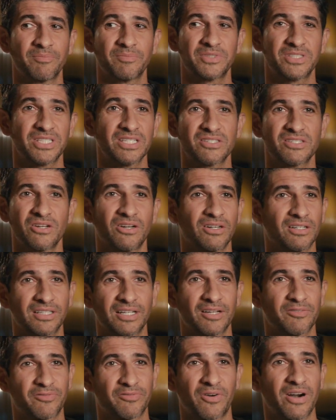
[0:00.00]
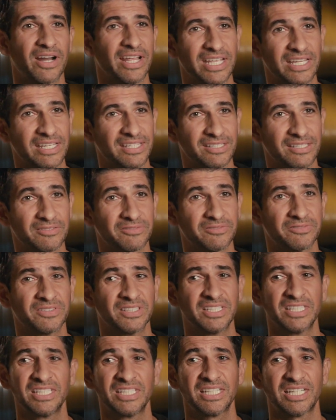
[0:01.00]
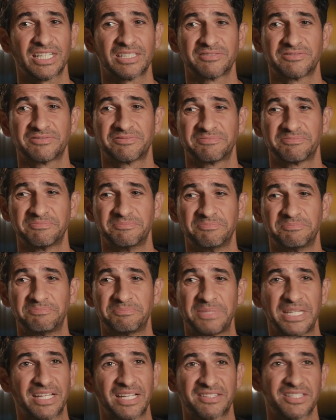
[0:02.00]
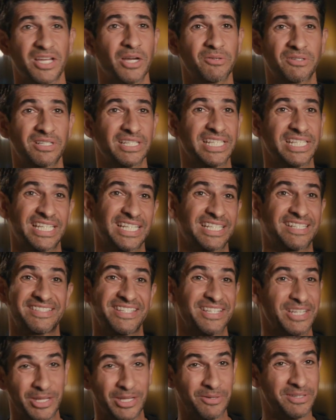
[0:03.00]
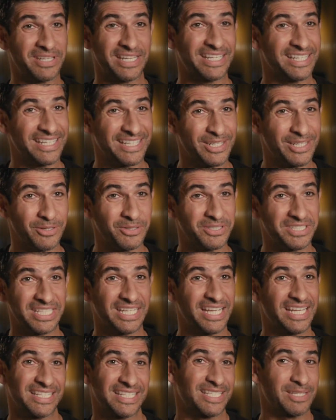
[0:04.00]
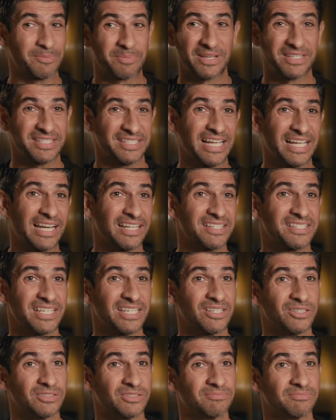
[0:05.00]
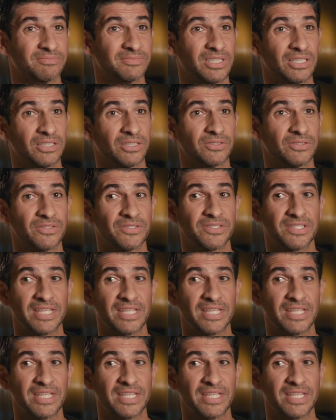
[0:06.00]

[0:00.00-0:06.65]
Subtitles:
She's not afraid of being totally kind of denuded in who she is as a personality on